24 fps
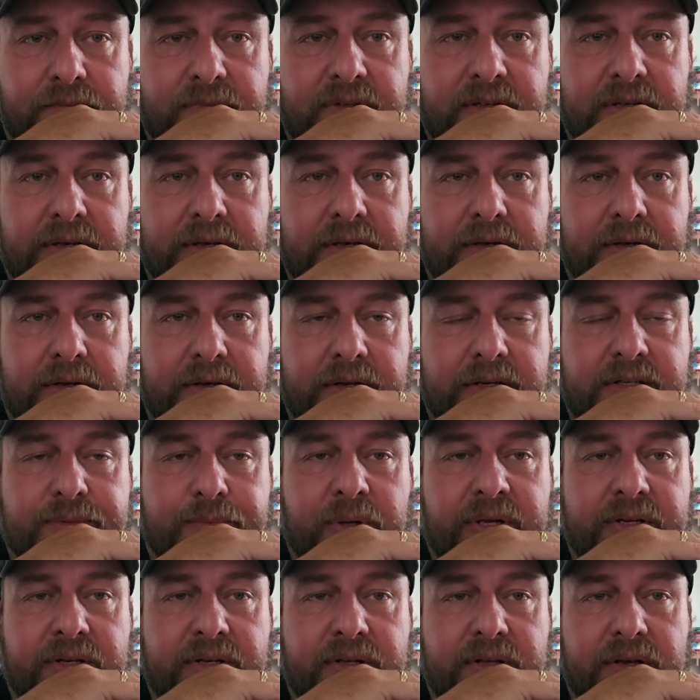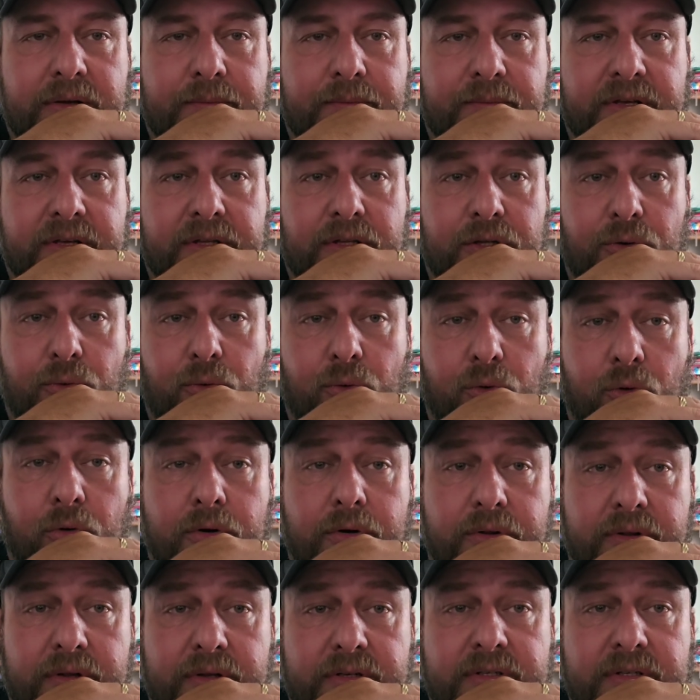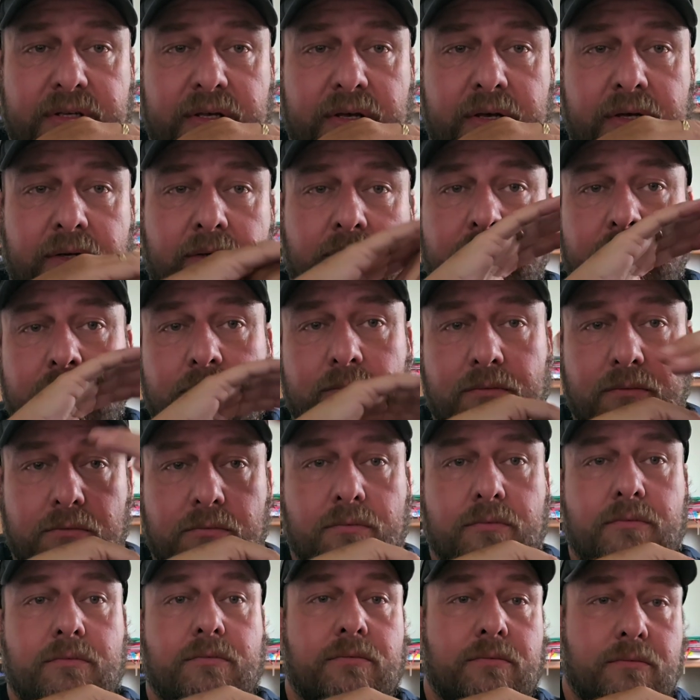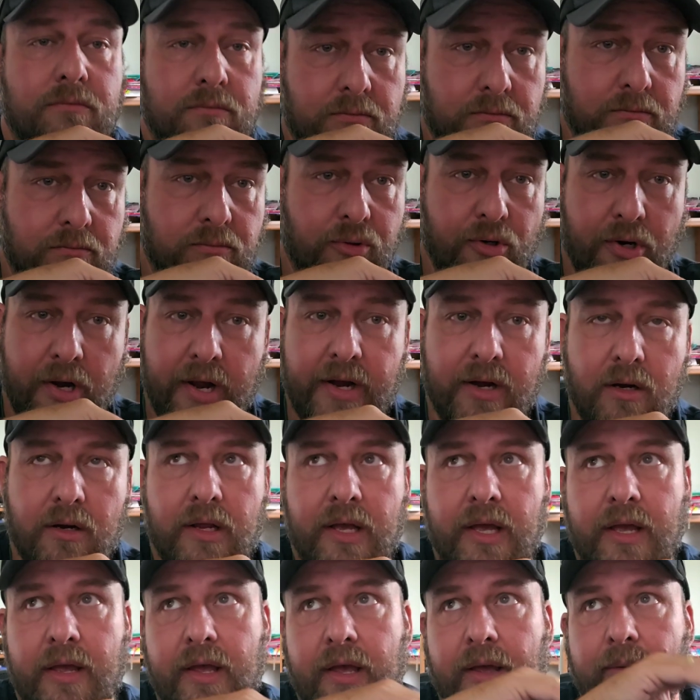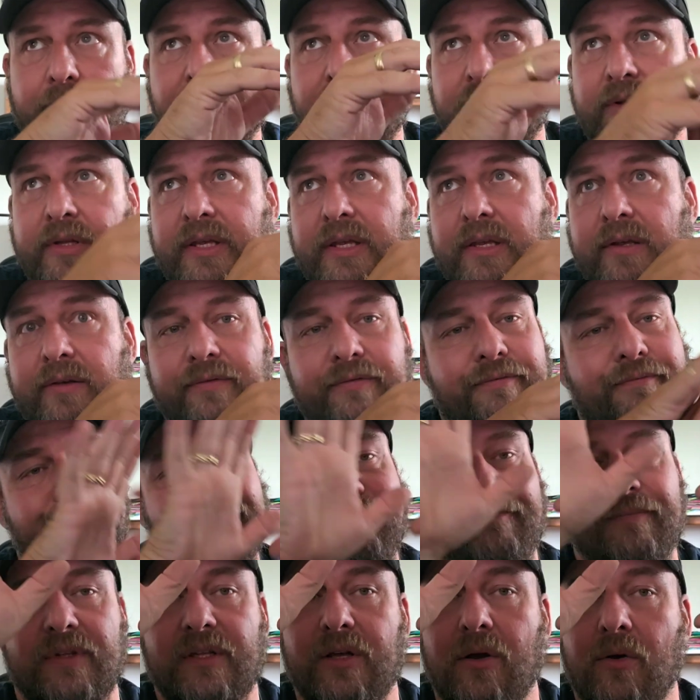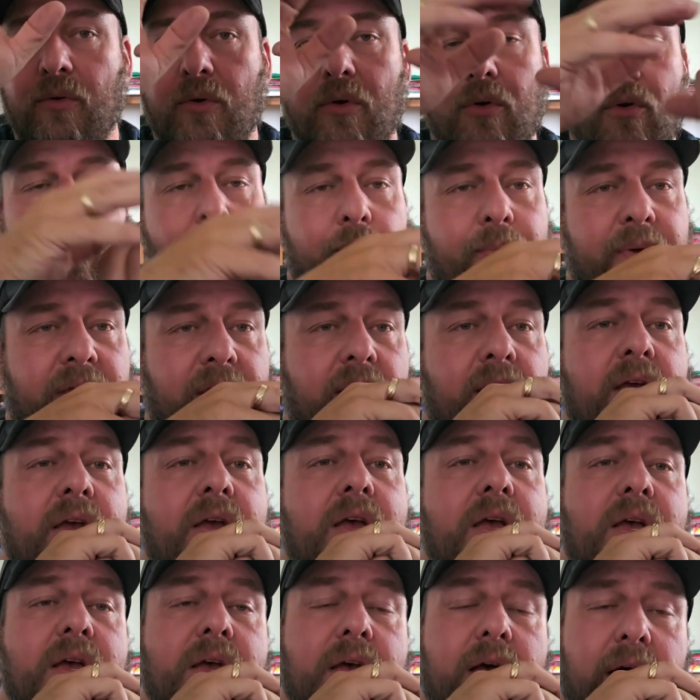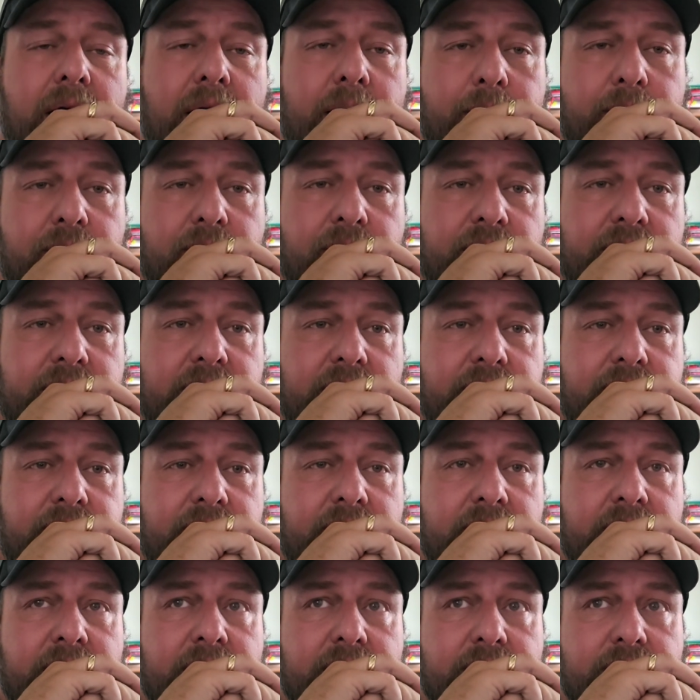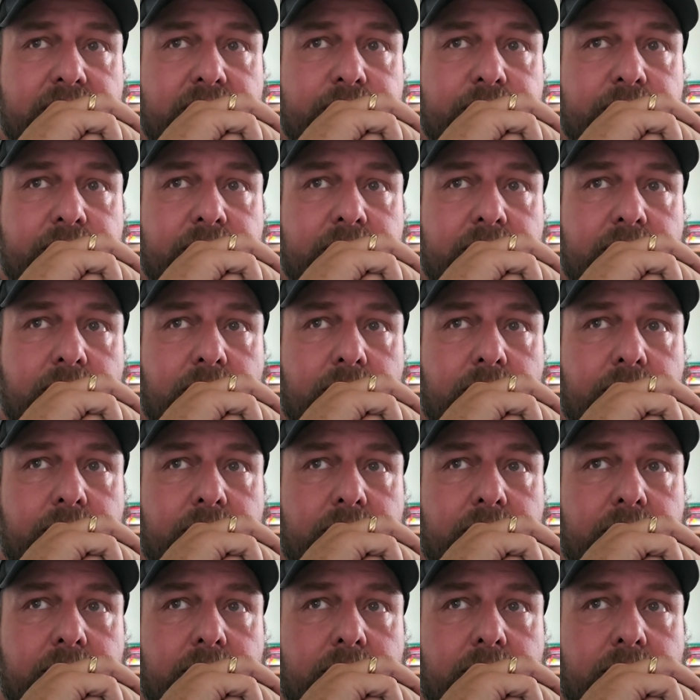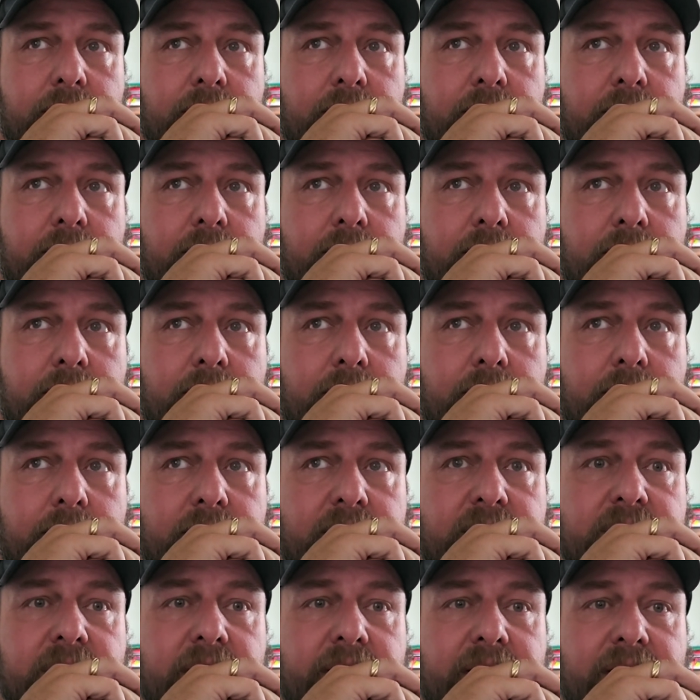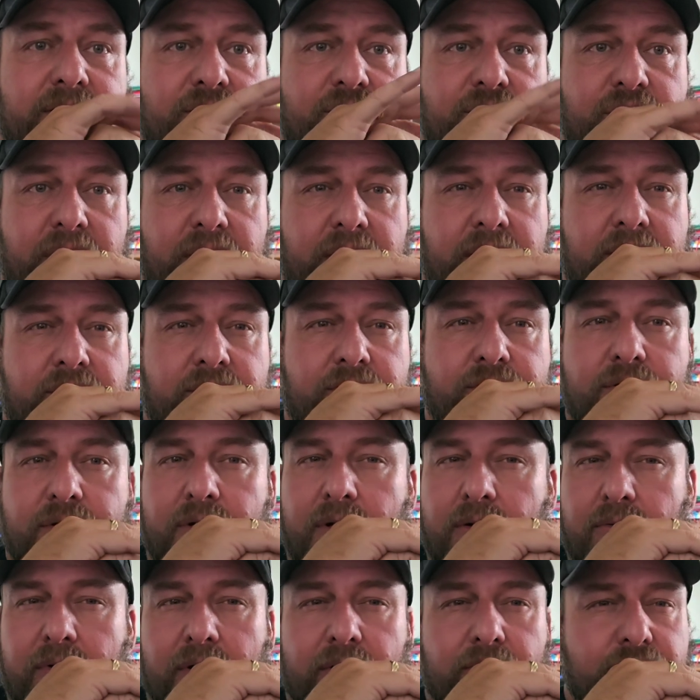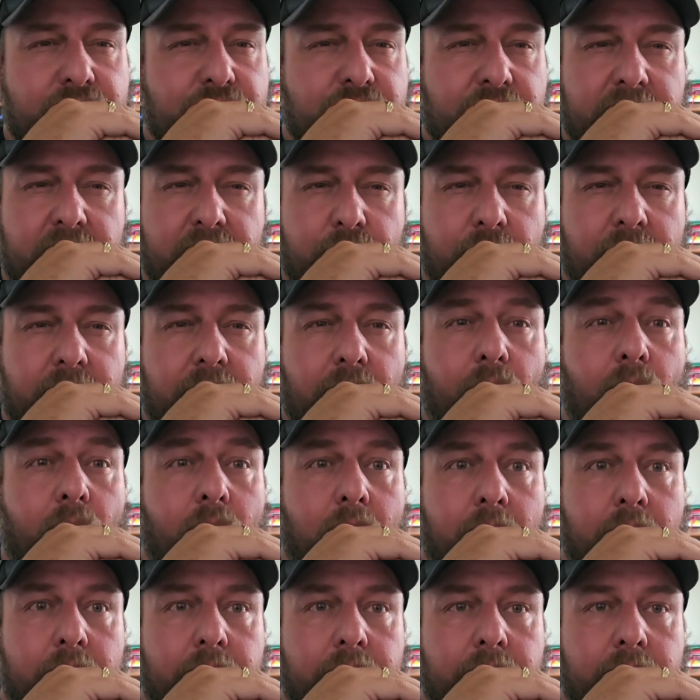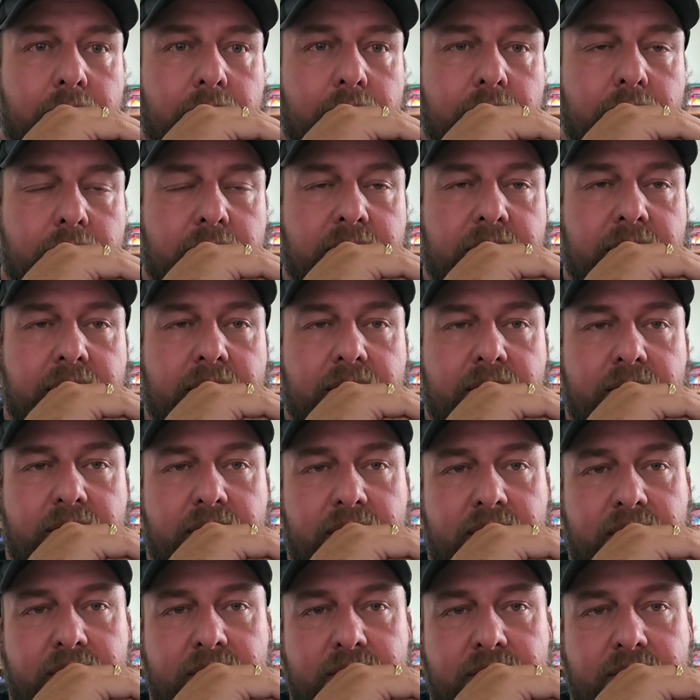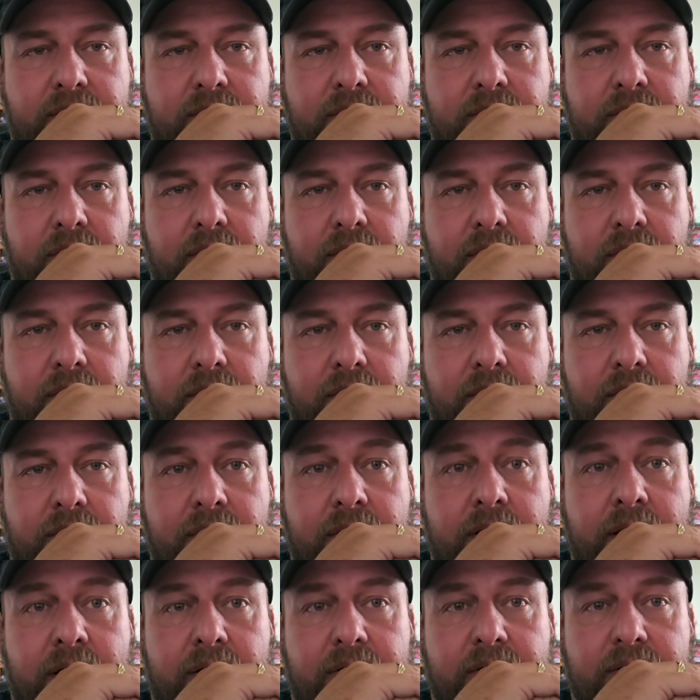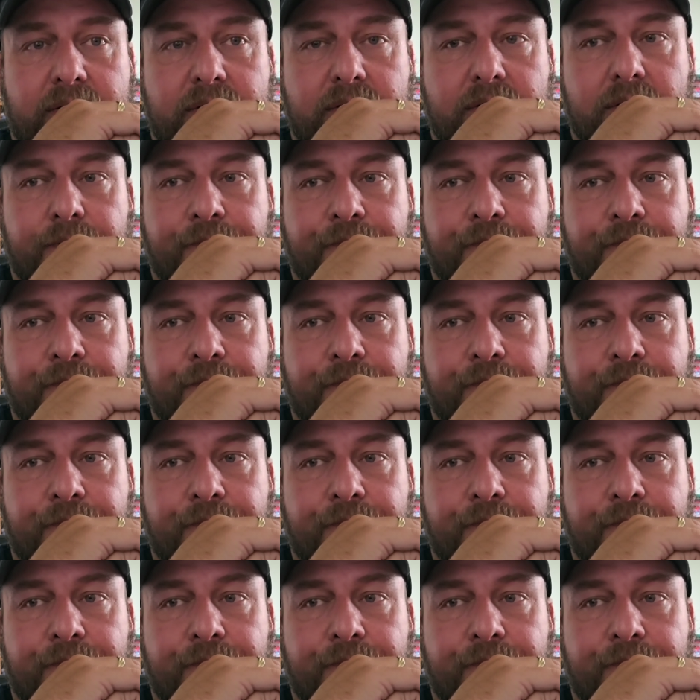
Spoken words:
and explain to them that you ordered this gun prior. I believe, don't quote me, I believe the announcement or the site changed around January 1 that these nuts